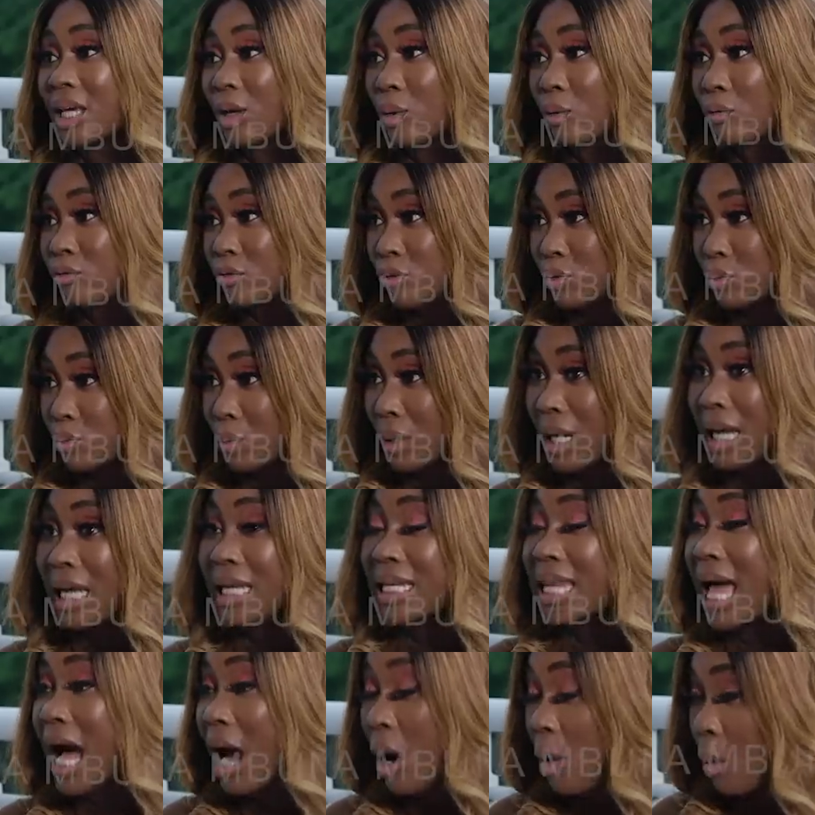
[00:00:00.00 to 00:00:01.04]
care of you
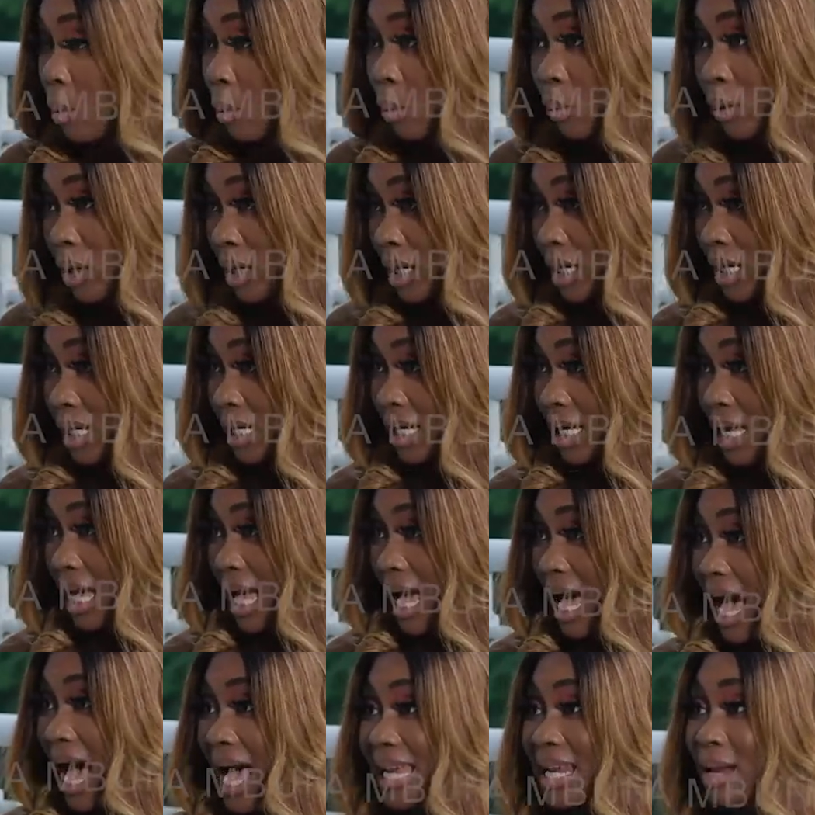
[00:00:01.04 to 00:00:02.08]
now.
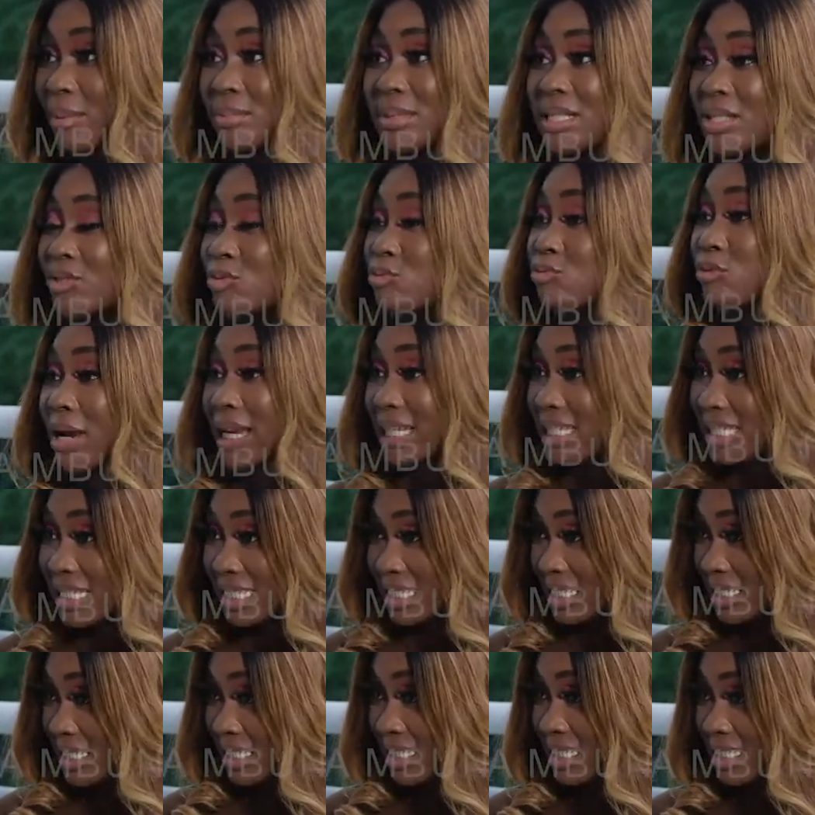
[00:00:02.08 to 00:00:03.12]
Adams is
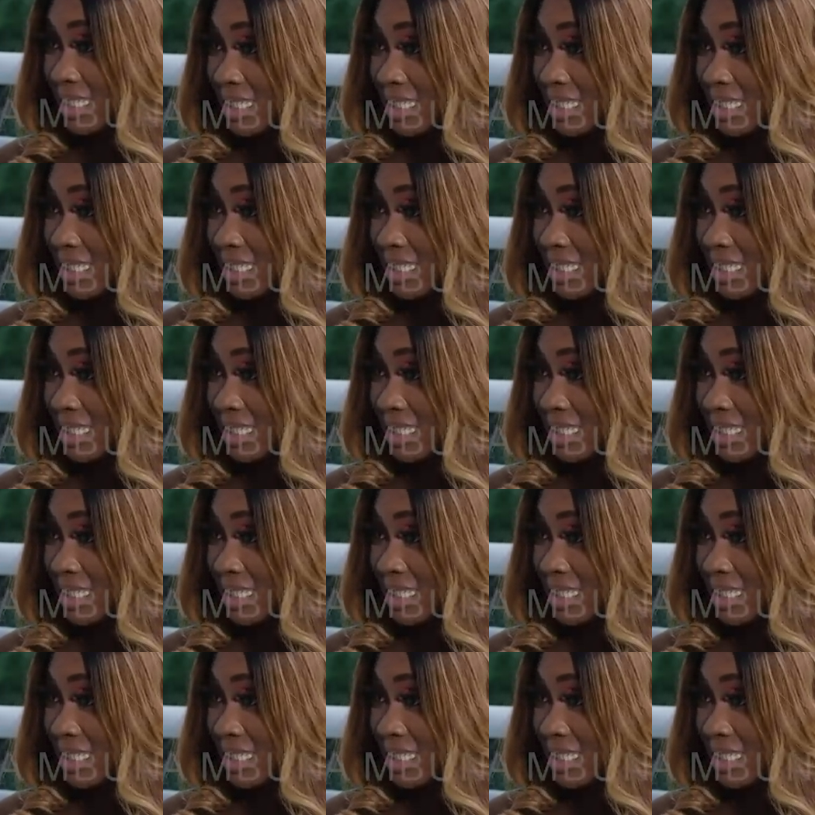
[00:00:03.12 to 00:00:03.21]
ready.